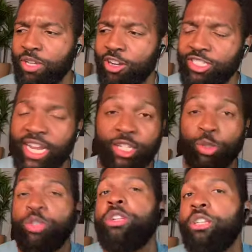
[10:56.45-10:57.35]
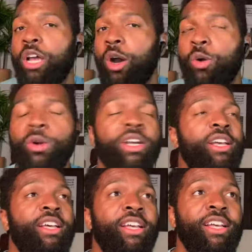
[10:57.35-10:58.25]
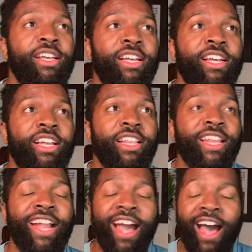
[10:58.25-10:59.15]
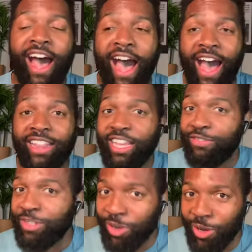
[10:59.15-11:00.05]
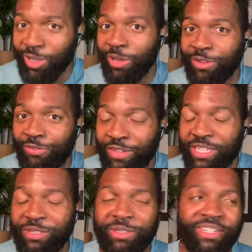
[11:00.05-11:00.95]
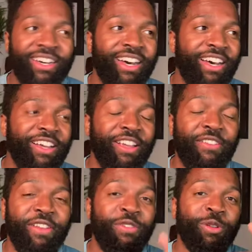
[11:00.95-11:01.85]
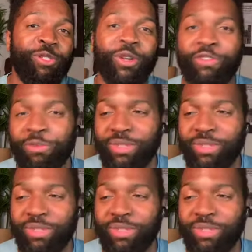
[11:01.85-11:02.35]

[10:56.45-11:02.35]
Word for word: like I left it all on the field. Uh, if, if you are joining from Dechert, same thing. Uh, and if